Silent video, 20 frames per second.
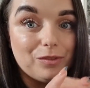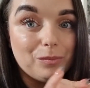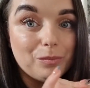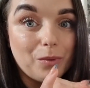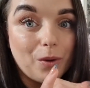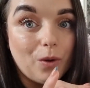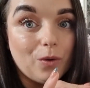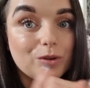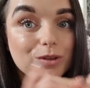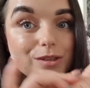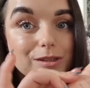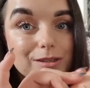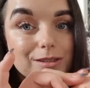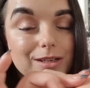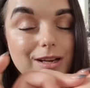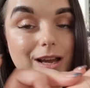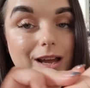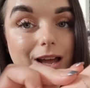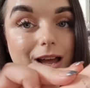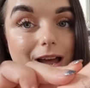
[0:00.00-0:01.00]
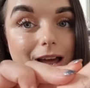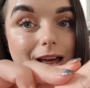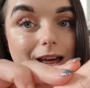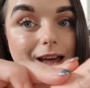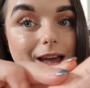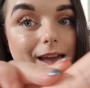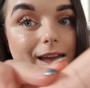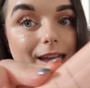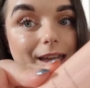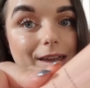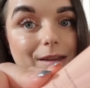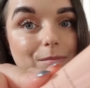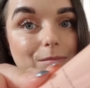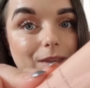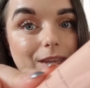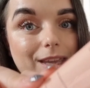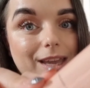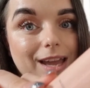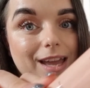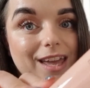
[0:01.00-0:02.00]
unboxed.
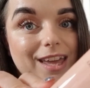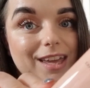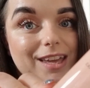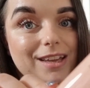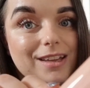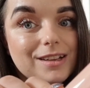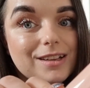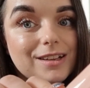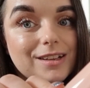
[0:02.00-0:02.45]
Yeah.